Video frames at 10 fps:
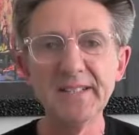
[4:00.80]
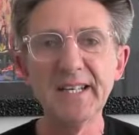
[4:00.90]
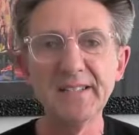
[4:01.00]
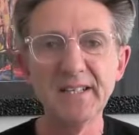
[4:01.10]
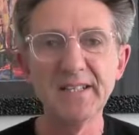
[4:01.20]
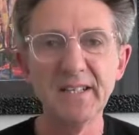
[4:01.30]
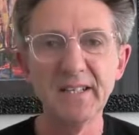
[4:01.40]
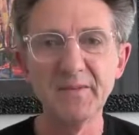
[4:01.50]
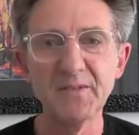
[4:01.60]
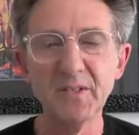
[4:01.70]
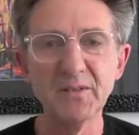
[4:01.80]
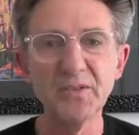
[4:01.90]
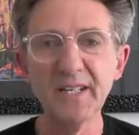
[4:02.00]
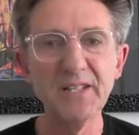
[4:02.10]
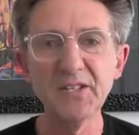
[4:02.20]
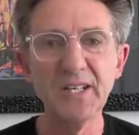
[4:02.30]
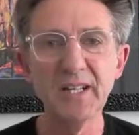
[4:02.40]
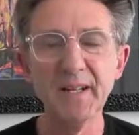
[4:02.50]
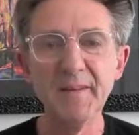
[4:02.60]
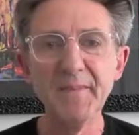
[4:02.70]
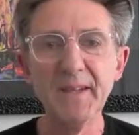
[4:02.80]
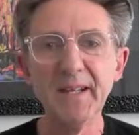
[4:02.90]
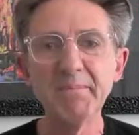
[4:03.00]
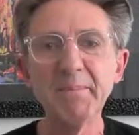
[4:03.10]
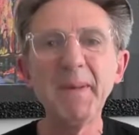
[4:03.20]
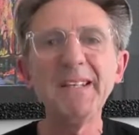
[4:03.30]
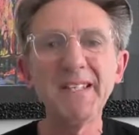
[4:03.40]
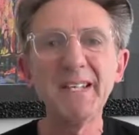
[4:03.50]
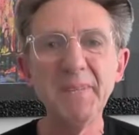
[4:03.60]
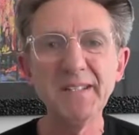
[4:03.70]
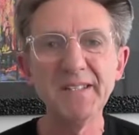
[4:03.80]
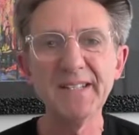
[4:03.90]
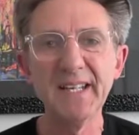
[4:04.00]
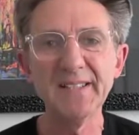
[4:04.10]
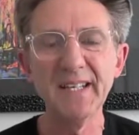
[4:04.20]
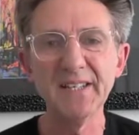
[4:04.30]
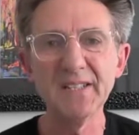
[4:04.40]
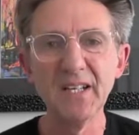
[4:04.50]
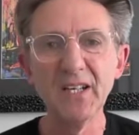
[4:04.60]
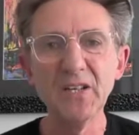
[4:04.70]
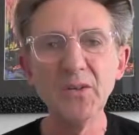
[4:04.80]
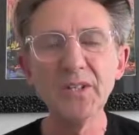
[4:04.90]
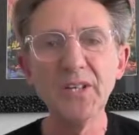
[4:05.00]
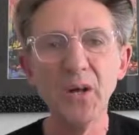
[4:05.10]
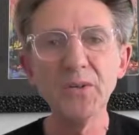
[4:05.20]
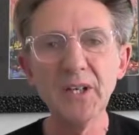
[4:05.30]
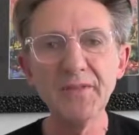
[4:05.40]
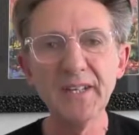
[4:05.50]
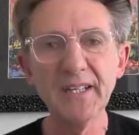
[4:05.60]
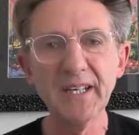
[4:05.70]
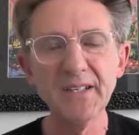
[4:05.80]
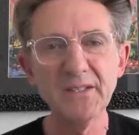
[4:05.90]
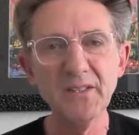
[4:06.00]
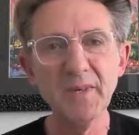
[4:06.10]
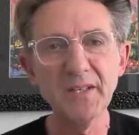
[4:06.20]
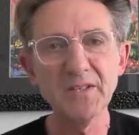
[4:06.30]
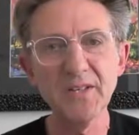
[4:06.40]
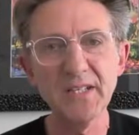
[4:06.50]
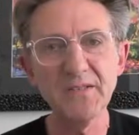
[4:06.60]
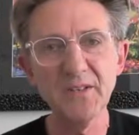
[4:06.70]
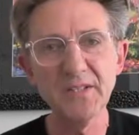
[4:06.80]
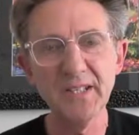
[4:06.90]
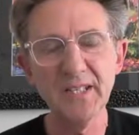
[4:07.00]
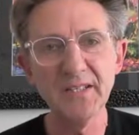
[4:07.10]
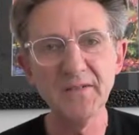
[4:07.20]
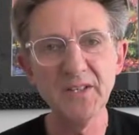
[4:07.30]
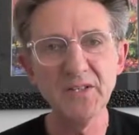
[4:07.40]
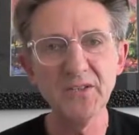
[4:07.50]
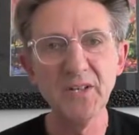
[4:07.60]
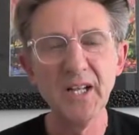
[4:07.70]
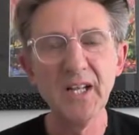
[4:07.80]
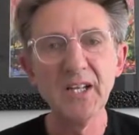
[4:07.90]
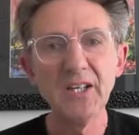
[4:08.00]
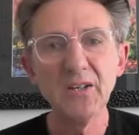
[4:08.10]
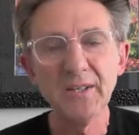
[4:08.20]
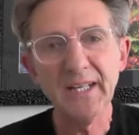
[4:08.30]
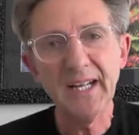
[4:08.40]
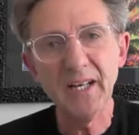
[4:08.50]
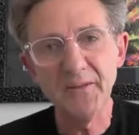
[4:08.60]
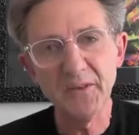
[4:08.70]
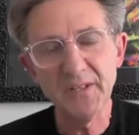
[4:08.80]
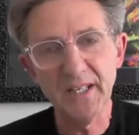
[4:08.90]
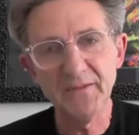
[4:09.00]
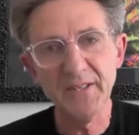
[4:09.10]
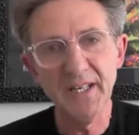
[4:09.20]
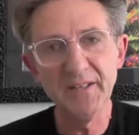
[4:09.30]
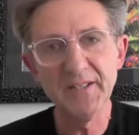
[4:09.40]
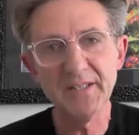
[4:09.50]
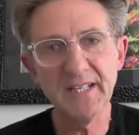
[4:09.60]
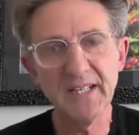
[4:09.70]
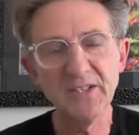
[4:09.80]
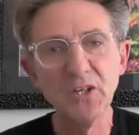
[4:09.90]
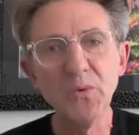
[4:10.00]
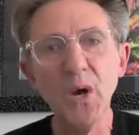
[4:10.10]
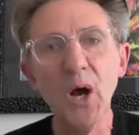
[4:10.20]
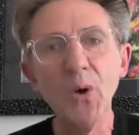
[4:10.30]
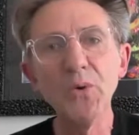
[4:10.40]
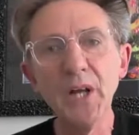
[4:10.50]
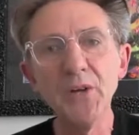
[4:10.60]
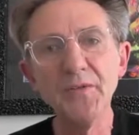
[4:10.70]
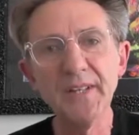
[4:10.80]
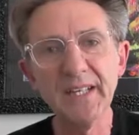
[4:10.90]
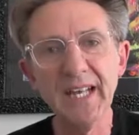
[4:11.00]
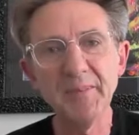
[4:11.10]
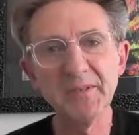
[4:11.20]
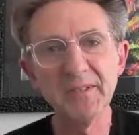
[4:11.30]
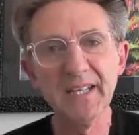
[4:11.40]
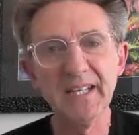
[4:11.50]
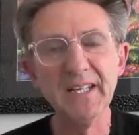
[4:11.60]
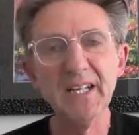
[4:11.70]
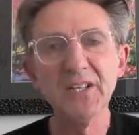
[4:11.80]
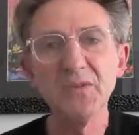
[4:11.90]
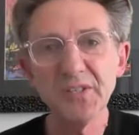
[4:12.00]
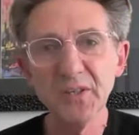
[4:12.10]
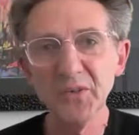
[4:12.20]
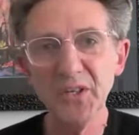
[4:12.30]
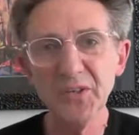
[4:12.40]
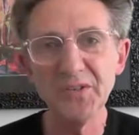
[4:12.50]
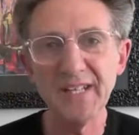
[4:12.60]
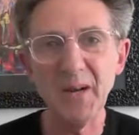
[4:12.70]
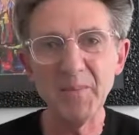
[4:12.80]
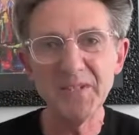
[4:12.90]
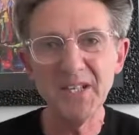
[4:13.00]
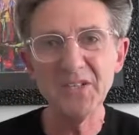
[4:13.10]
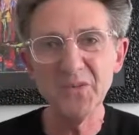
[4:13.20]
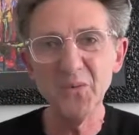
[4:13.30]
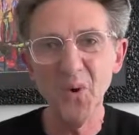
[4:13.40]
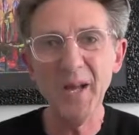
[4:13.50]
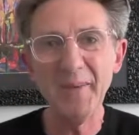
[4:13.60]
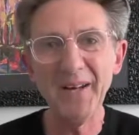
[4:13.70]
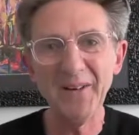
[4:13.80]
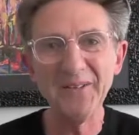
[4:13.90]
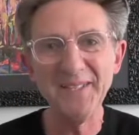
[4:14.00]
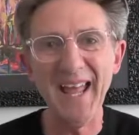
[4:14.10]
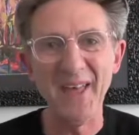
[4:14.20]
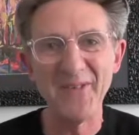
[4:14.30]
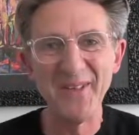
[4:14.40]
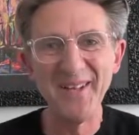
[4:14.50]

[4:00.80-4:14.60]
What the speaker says: assets in a sole tradership, basically business assets, you can hold over the gain. So you make a transfer to the individual, you get it out of your estate for inheritance tax, you hold over the capital gain. You still lose that potential wipeout on death,